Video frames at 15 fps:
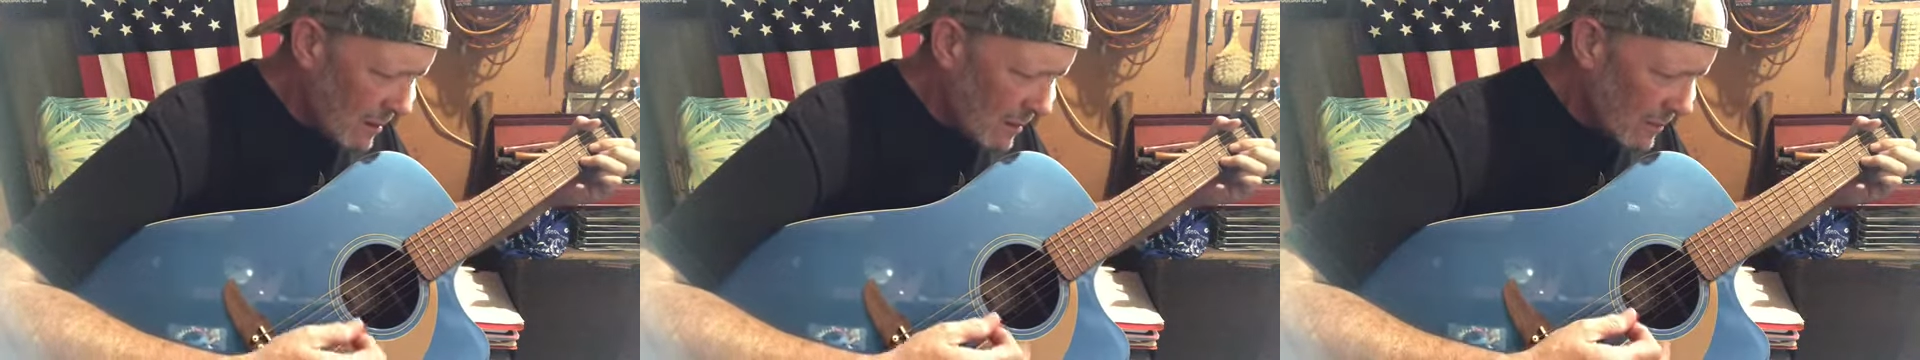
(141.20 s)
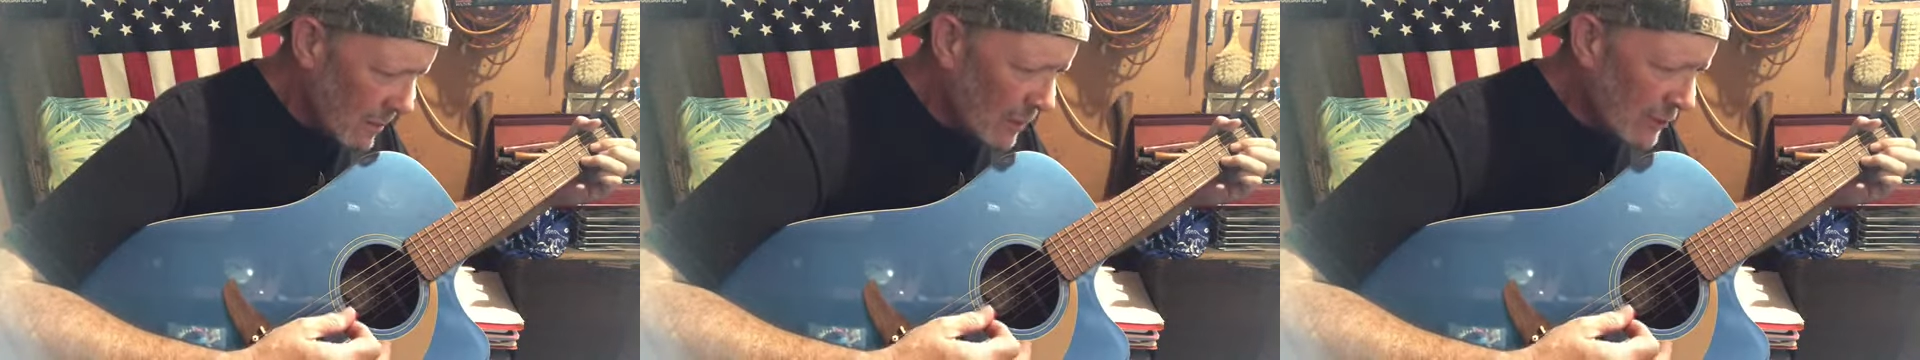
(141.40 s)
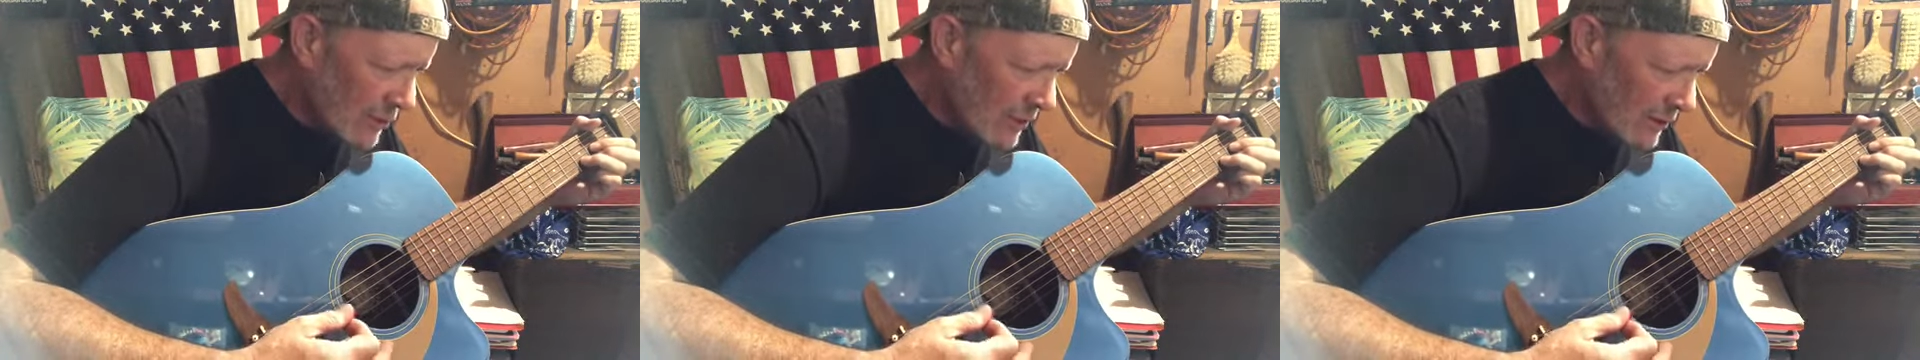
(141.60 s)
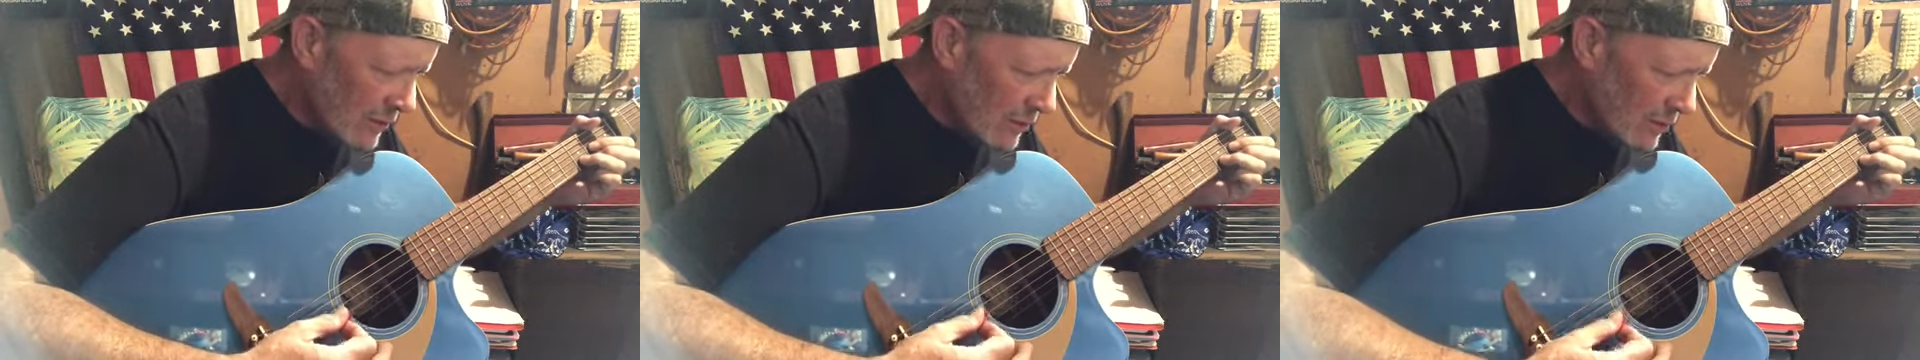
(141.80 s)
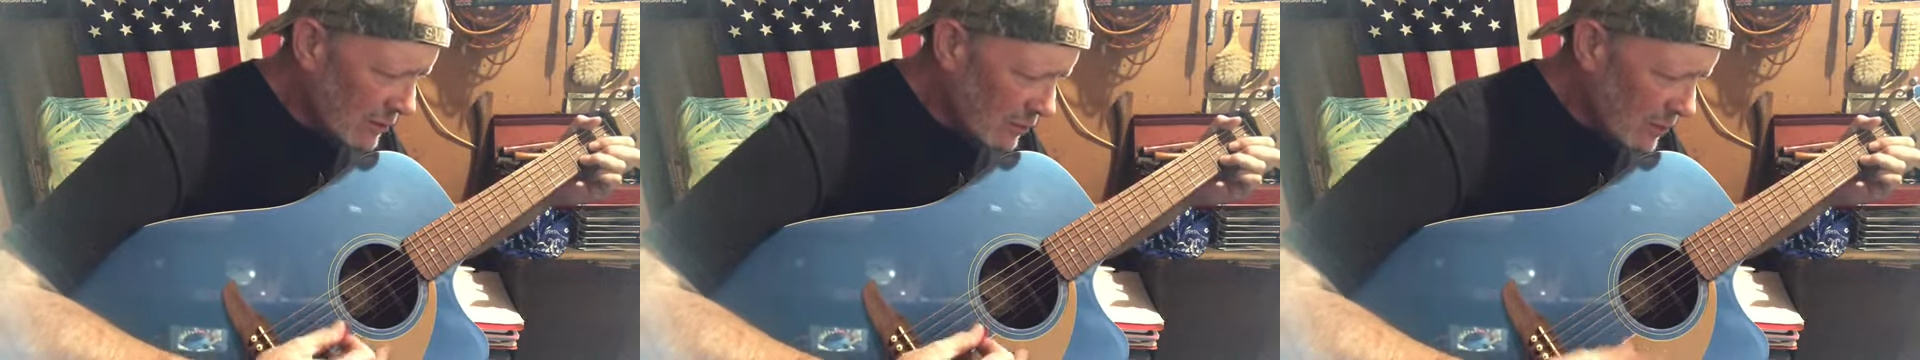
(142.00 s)
Though she
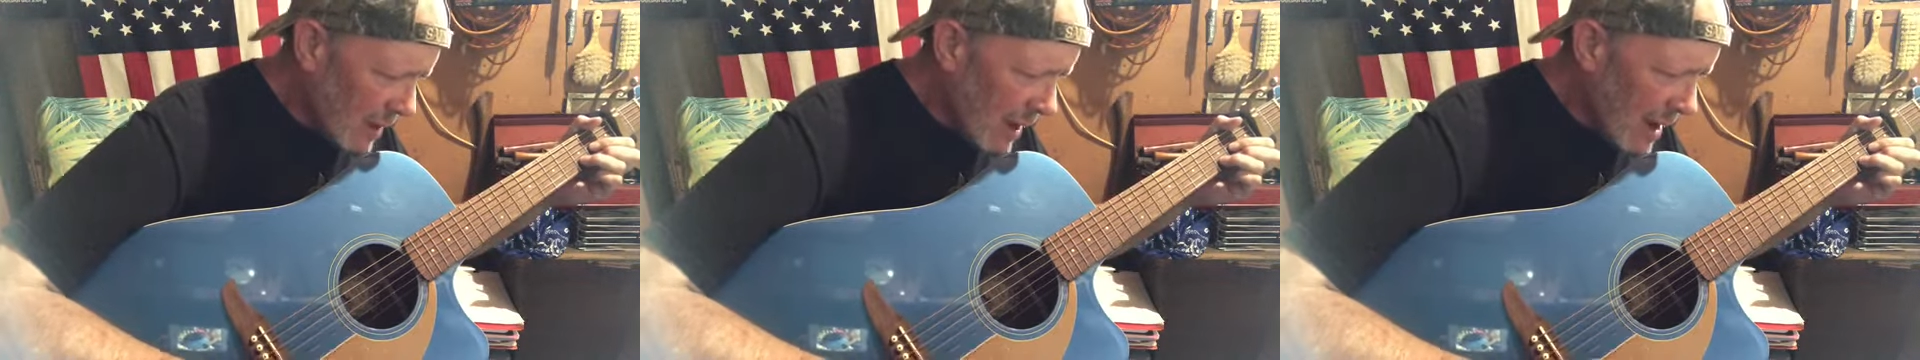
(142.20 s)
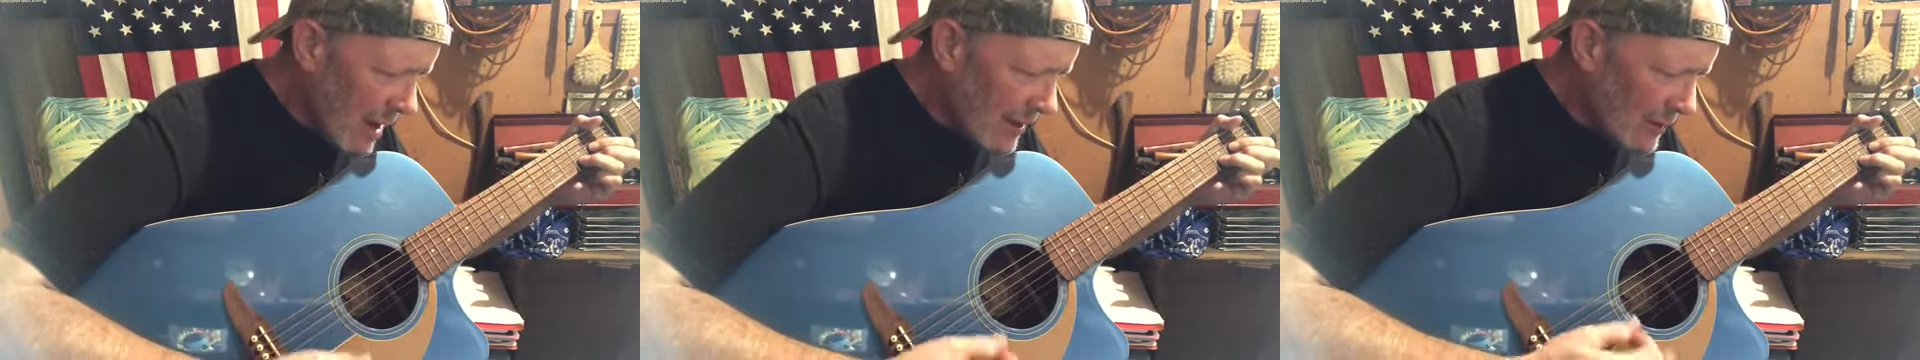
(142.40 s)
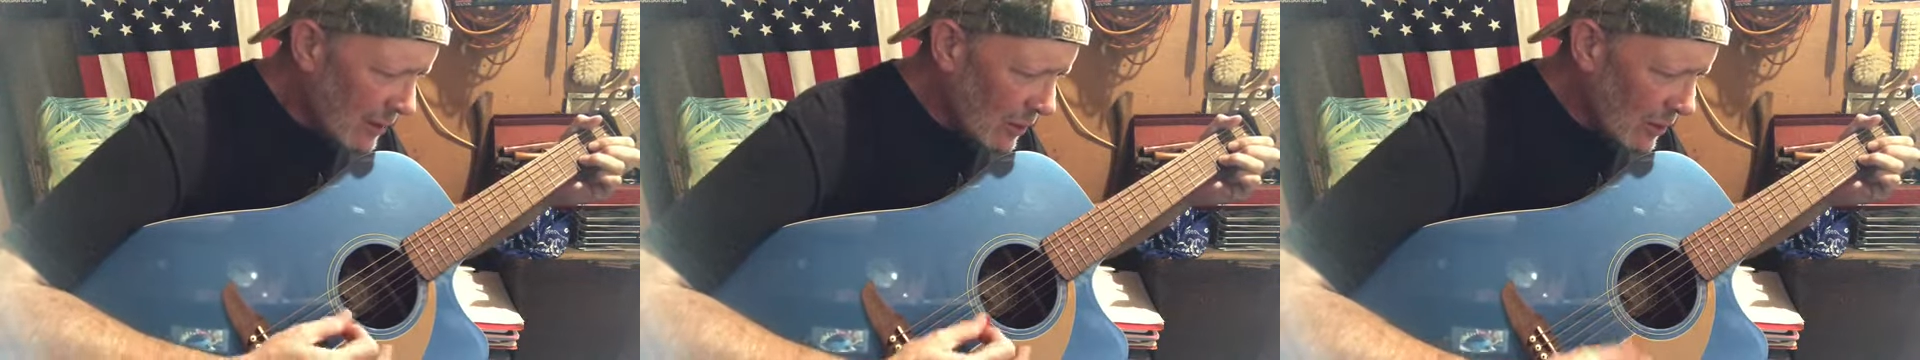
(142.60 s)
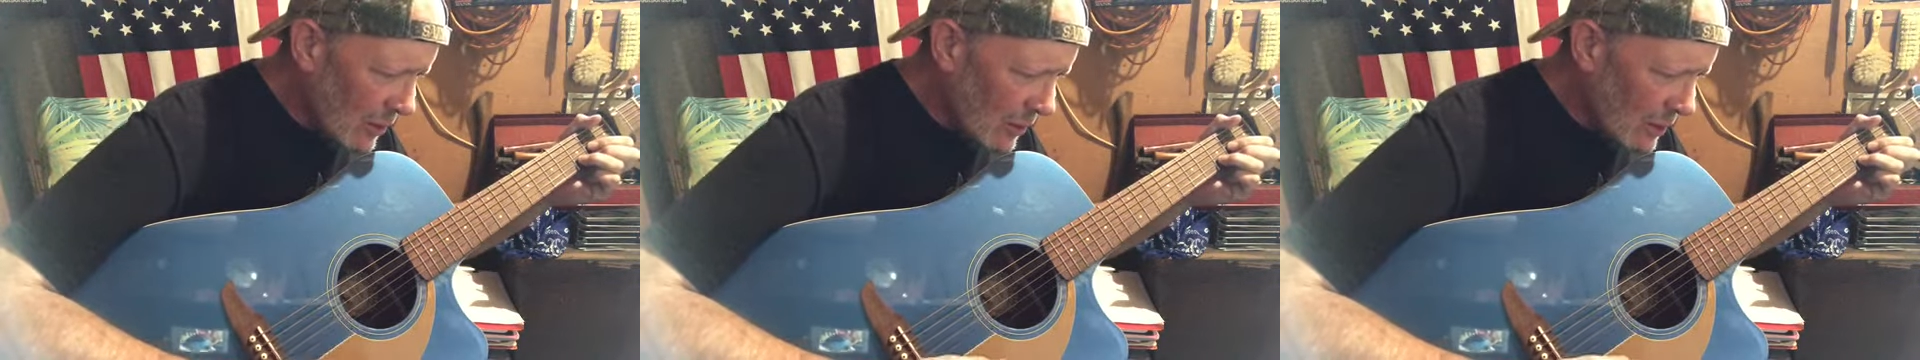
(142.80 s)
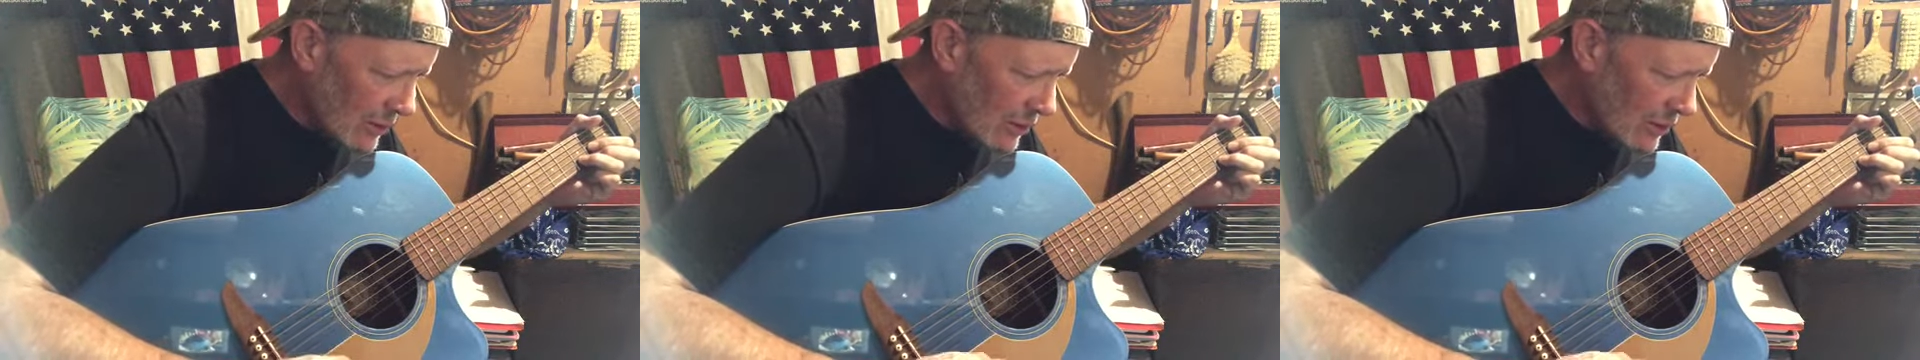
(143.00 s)
tried,
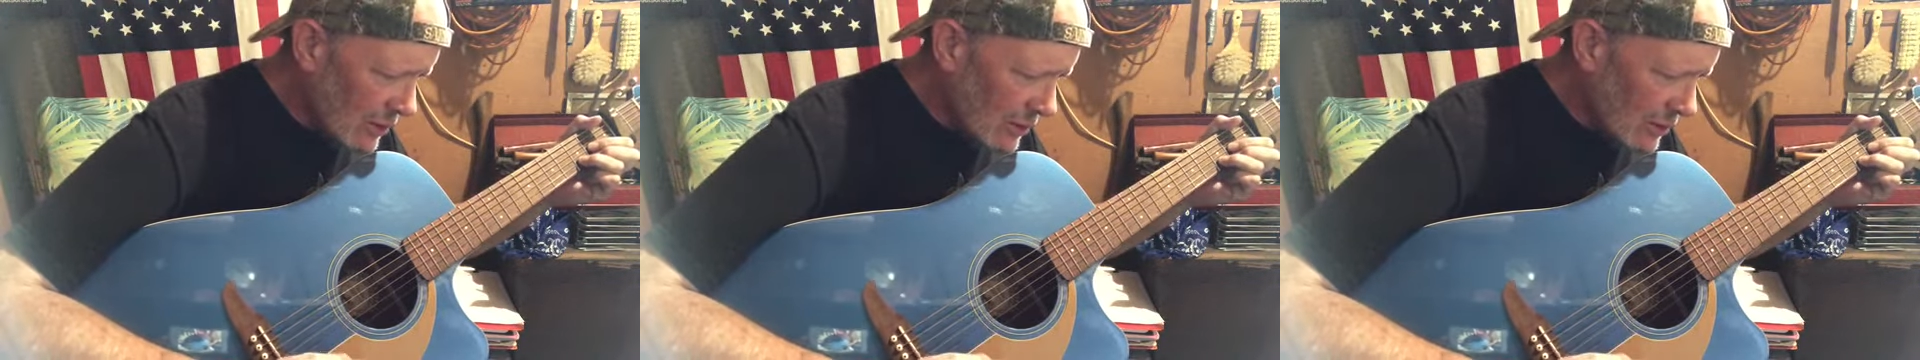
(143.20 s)
Lord, she